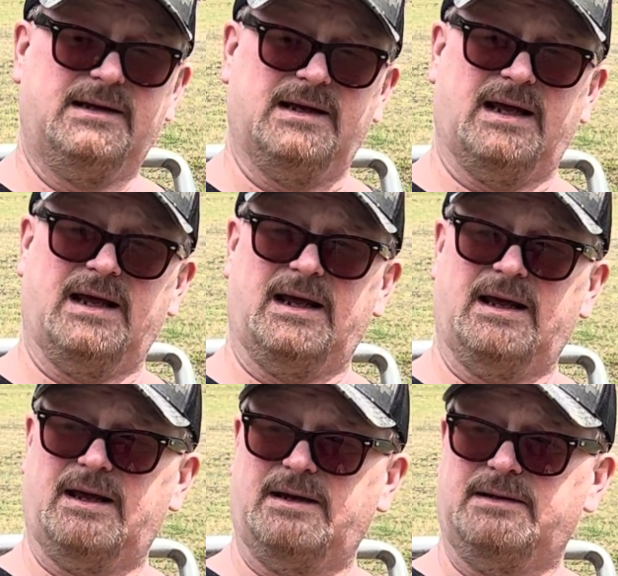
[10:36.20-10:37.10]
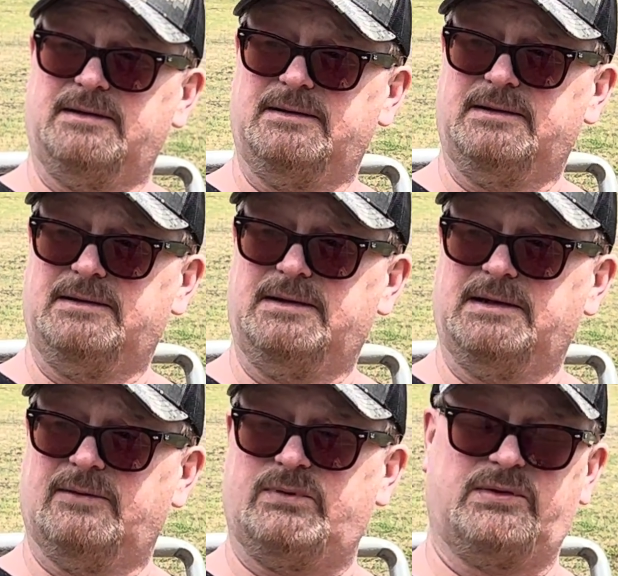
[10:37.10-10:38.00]
And
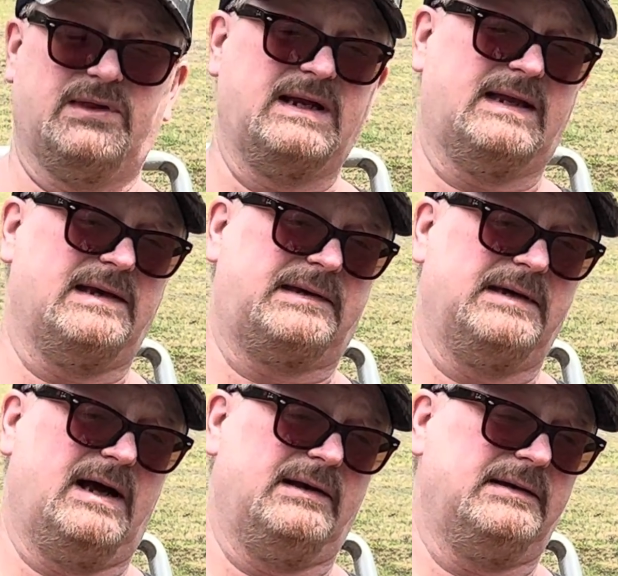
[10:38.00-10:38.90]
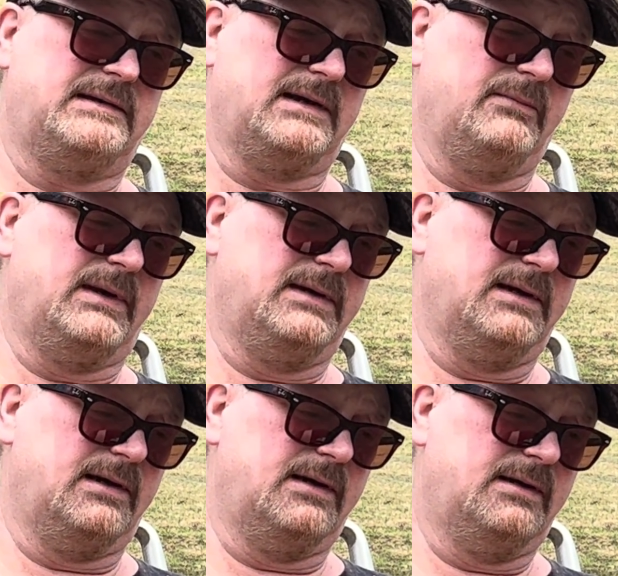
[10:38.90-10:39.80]
if you think that's not something
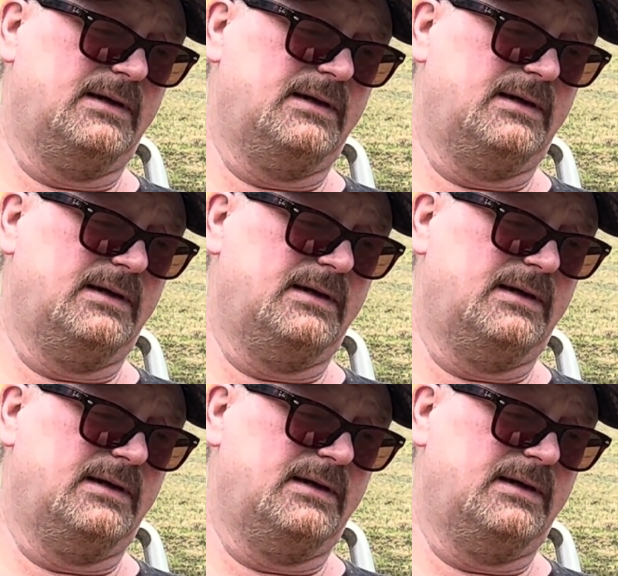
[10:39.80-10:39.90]
to,